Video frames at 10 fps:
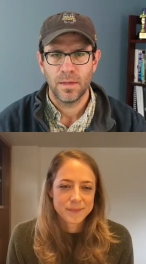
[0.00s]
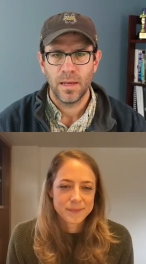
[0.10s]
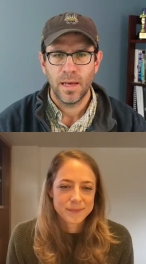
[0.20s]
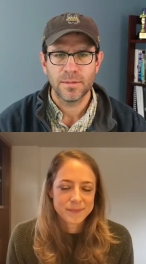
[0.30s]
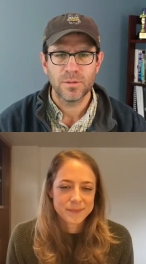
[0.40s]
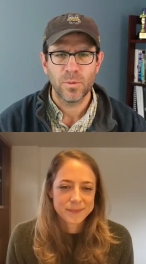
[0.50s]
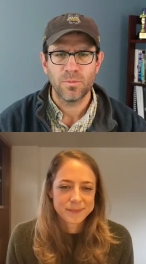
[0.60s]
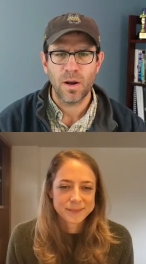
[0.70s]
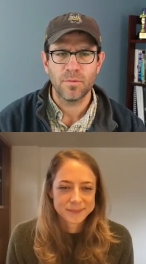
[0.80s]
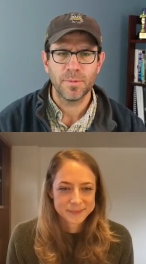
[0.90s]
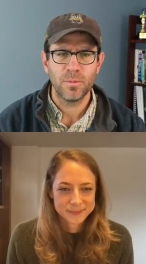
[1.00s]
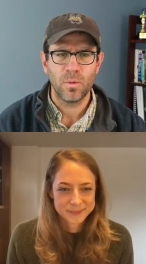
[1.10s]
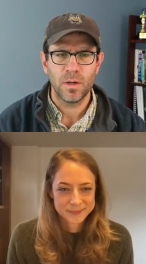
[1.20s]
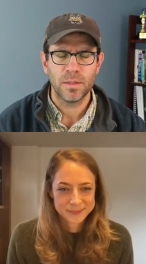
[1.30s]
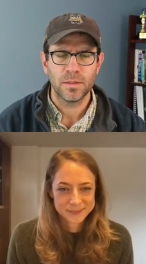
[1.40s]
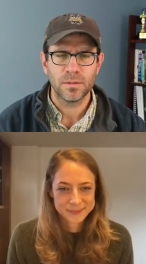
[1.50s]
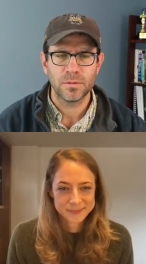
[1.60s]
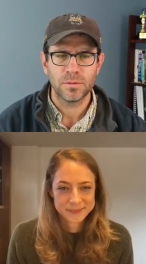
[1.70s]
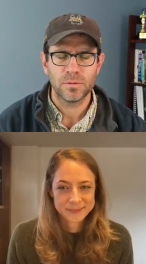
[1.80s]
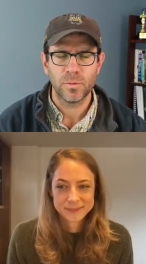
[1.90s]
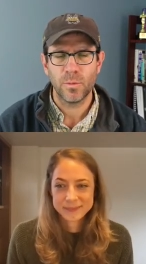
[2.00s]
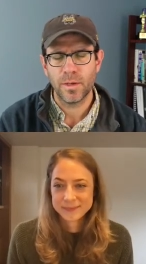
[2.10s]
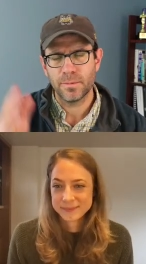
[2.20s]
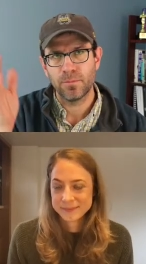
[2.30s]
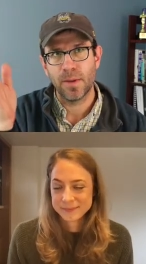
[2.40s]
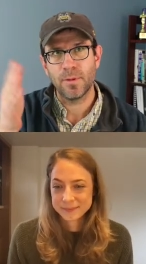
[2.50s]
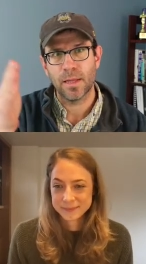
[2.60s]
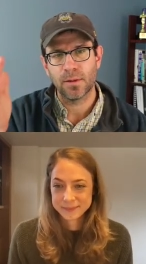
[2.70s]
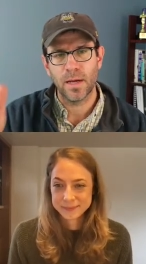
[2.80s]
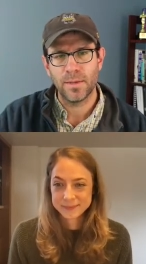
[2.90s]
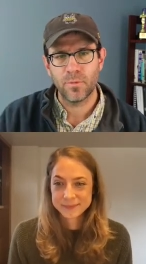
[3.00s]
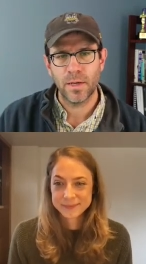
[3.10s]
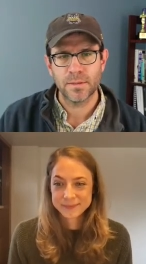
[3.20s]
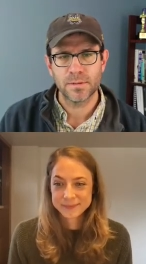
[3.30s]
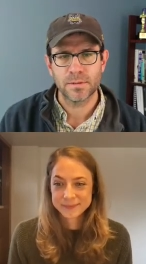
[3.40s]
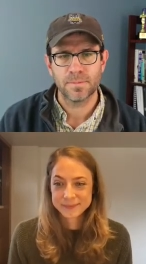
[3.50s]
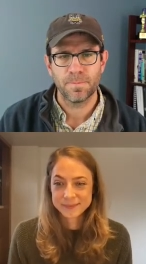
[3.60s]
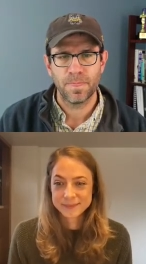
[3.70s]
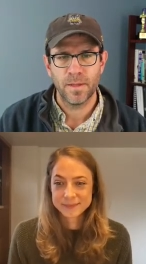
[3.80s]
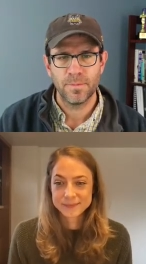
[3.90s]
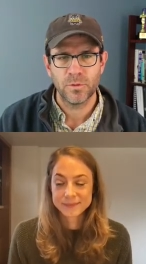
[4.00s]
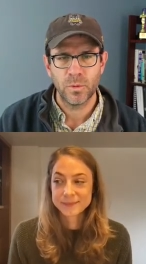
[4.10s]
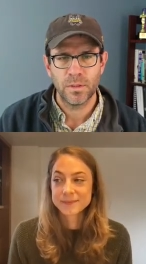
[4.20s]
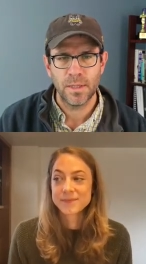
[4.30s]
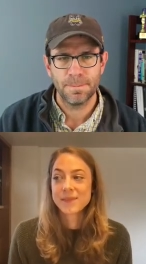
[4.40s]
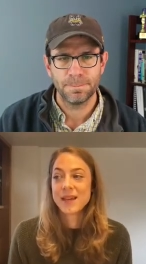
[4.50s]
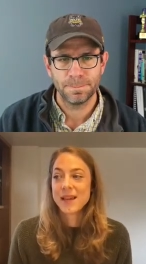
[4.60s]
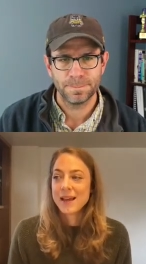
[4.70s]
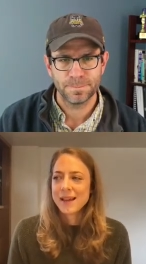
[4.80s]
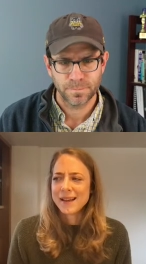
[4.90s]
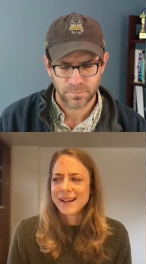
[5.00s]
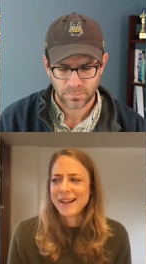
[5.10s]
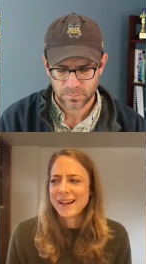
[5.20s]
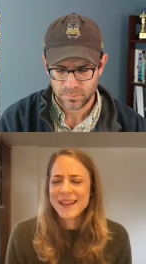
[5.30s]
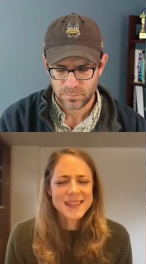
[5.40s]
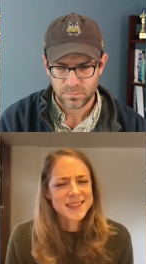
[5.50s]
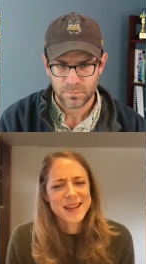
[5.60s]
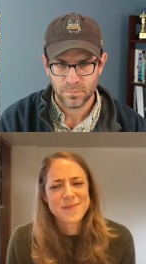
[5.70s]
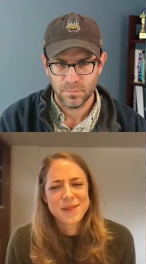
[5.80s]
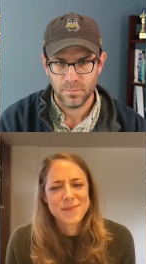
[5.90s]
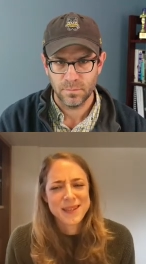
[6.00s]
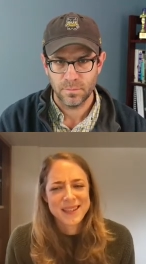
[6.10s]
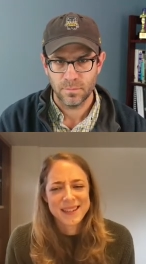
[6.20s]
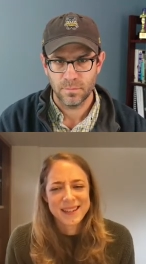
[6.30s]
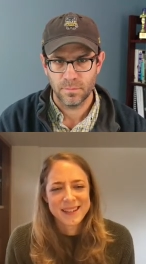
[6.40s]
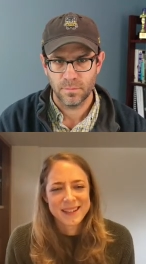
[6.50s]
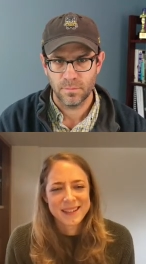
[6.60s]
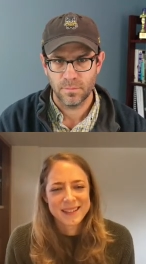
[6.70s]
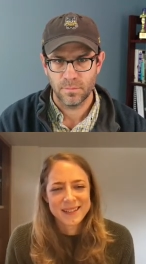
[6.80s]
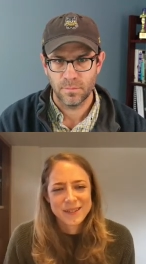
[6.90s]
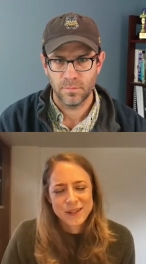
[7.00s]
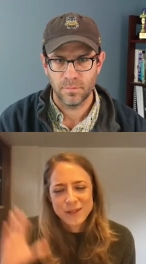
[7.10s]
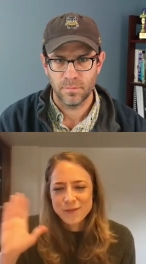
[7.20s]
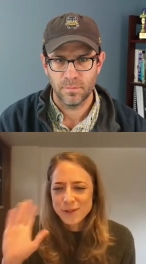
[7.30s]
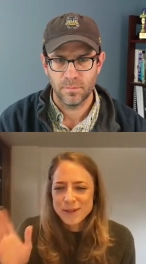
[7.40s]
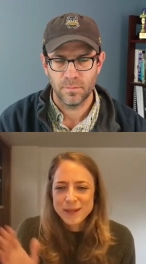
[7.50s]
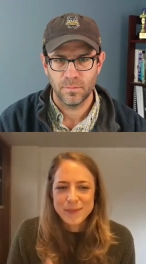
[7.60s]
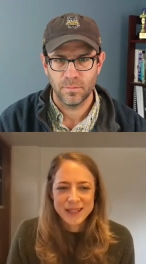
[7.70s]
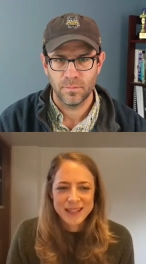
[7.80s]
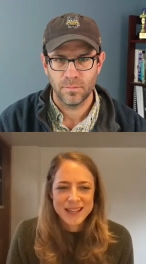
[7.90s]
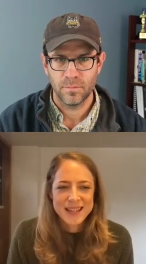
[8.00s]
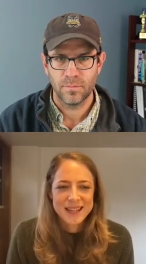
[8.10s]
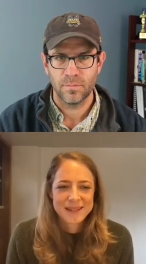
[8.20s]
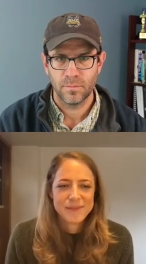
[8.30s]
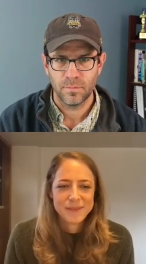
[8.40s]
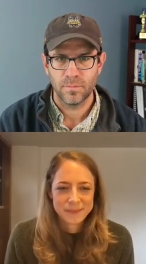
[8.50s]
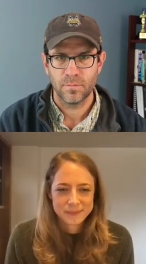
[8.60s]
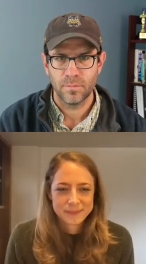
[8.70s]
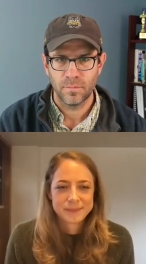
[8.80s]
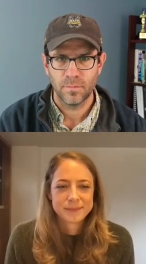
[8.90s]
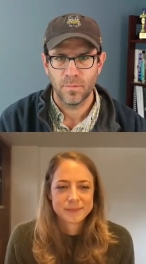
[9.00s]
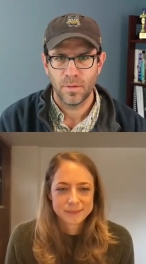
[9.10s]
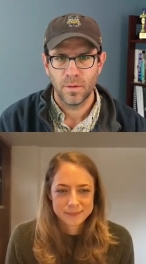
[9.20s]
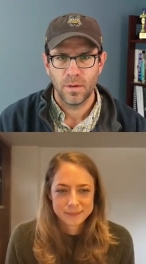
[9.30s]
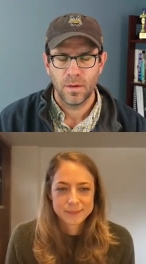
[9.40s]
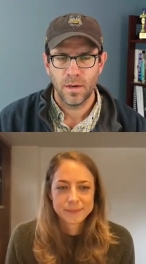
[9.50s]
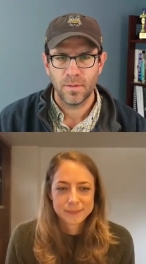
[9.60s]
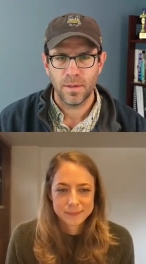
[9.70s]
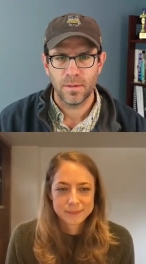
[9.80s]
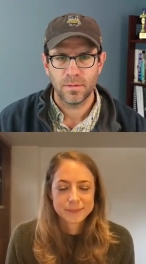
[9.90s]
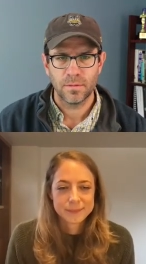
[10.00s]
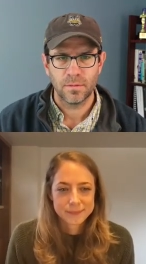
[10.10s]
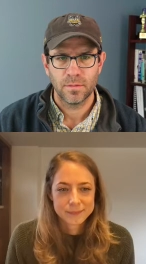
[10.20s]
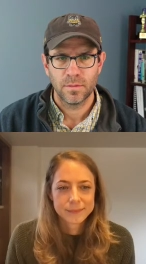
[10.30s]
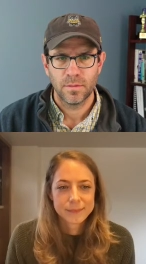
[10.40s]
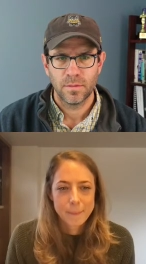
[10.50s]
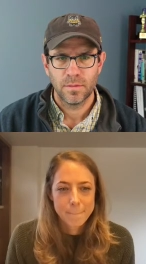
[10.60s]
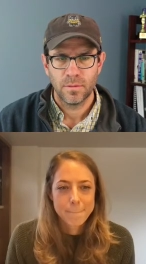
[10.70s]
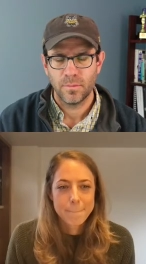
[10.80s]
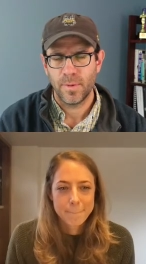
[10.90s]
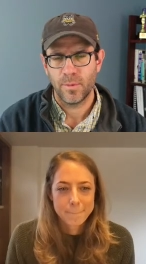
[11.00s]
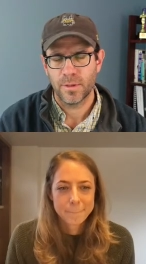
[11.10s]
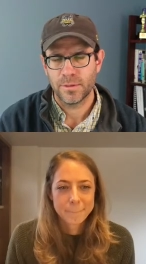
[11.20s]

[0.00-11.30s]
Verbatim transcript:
Speaker 1: And so we probably want, do we want maybe like line breaks in between them?
Speaker 2: I think that might be uh, good for readability.
Speaker 1: And then maybe we could